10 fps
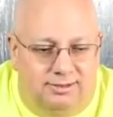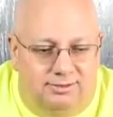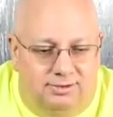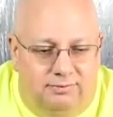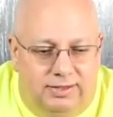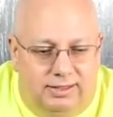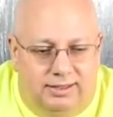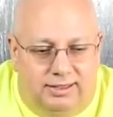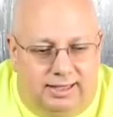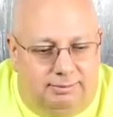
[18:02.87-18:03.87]
sensor.
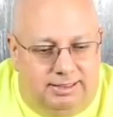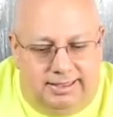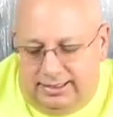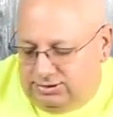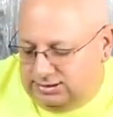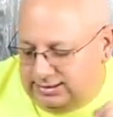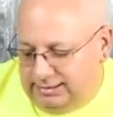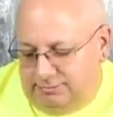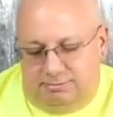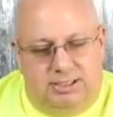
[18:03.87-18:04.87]
I mean, that is just
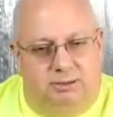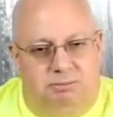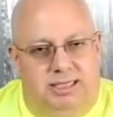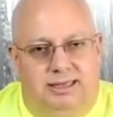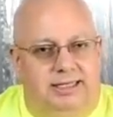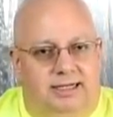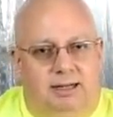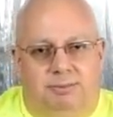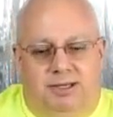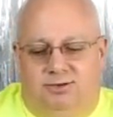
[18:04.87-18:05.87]
like, you know, me
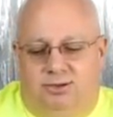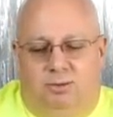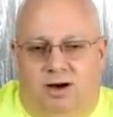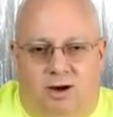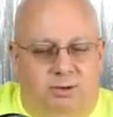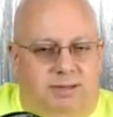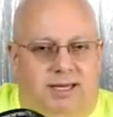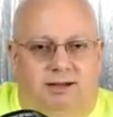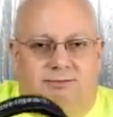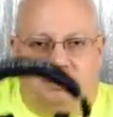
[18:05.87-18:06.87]
leaning up against the wall with
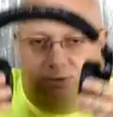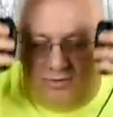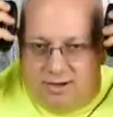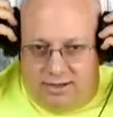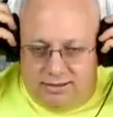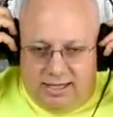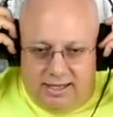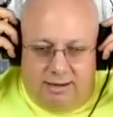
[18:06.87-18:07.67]
my headphones on.